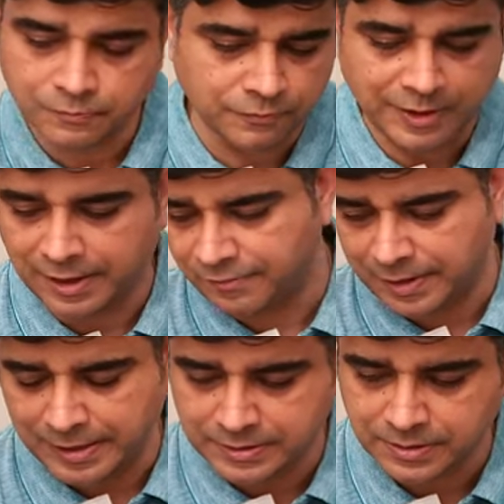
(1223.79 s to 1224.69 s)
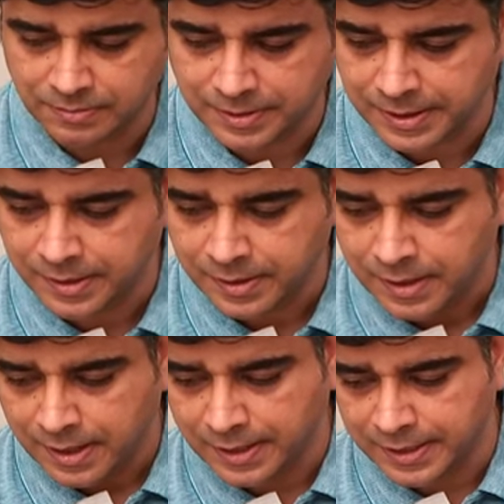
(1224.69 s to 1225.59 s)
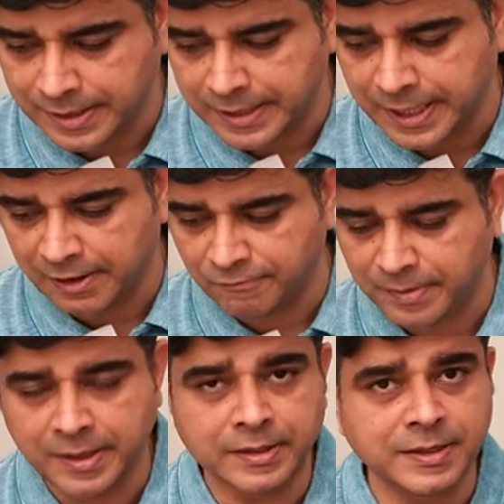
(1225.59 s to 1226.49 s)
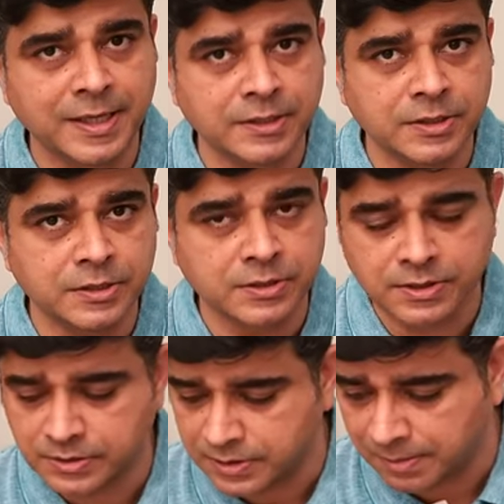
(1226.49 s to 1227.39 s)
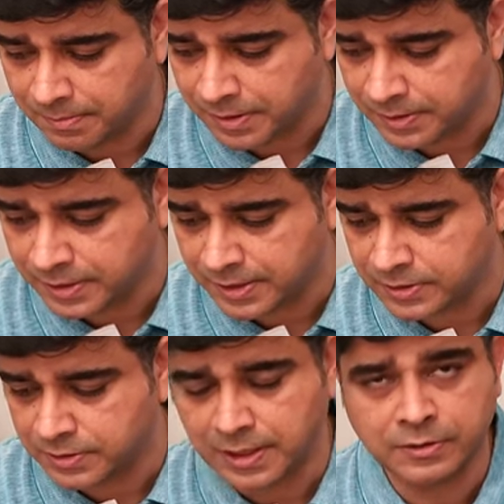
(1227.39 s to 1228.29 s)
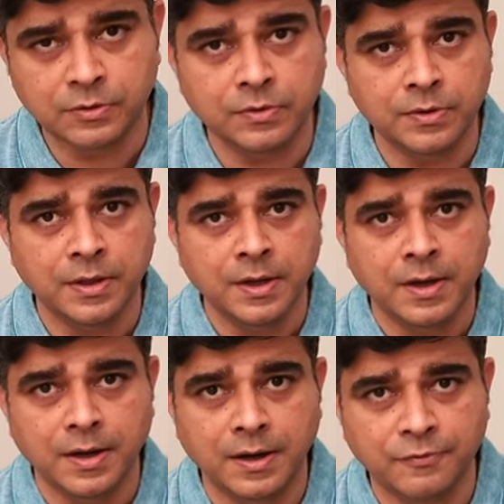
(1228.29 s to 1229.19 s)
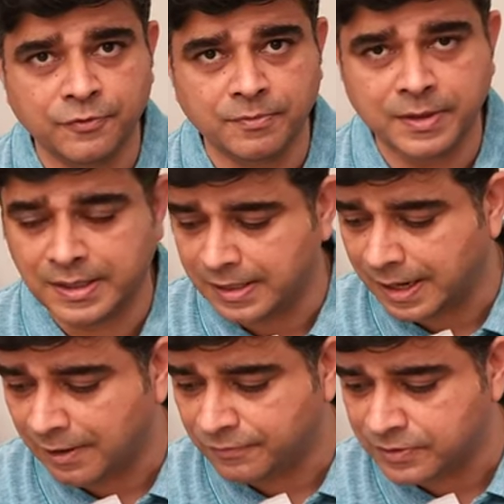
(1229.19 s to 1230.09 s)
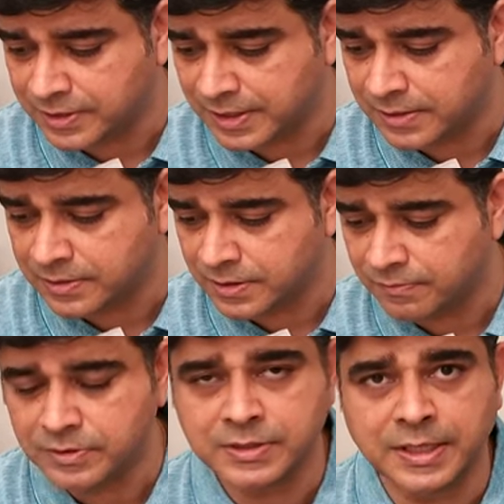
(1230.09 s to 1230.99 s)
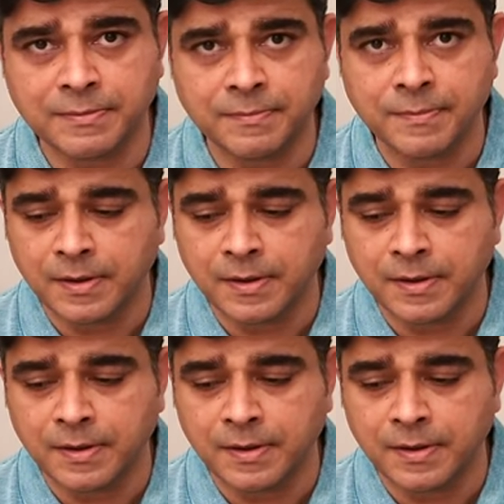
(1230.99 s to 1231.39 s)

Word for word: via via somebody and he gave me Tejas's number, Tejas Rathod uh, from the after sales service team.